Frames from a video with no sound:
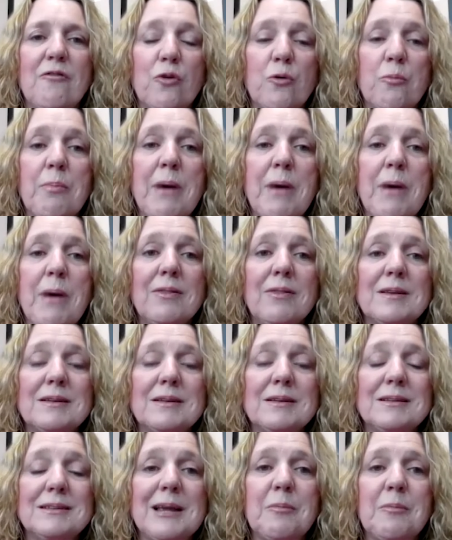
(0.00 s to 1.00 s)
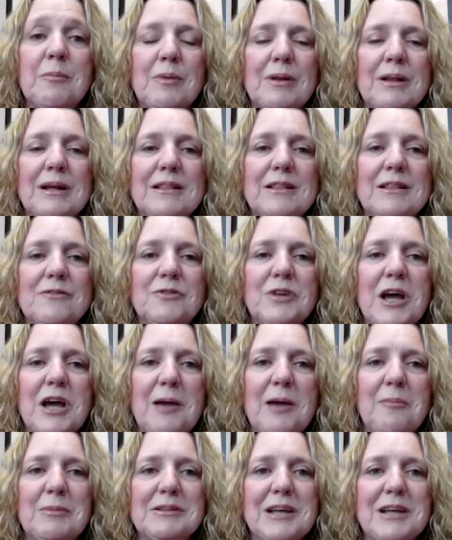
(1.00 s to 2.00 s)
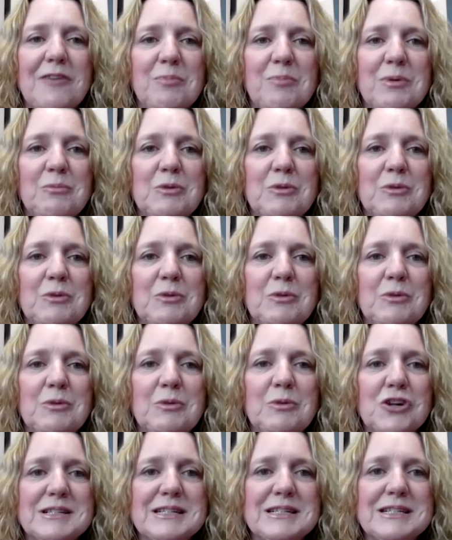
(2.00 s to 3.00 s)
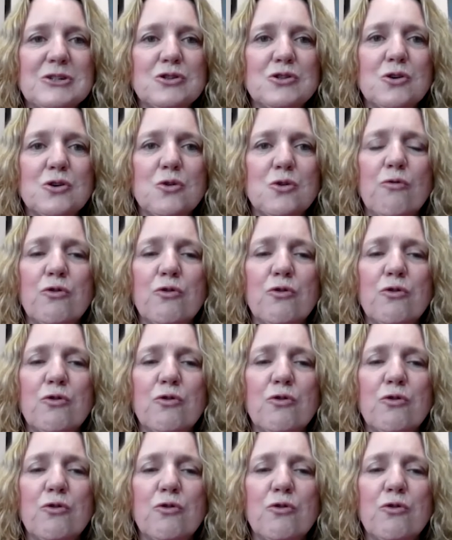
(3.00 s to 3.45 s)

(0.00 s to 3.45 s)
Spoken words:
for about the same length of time as I've been with Johns Eastern.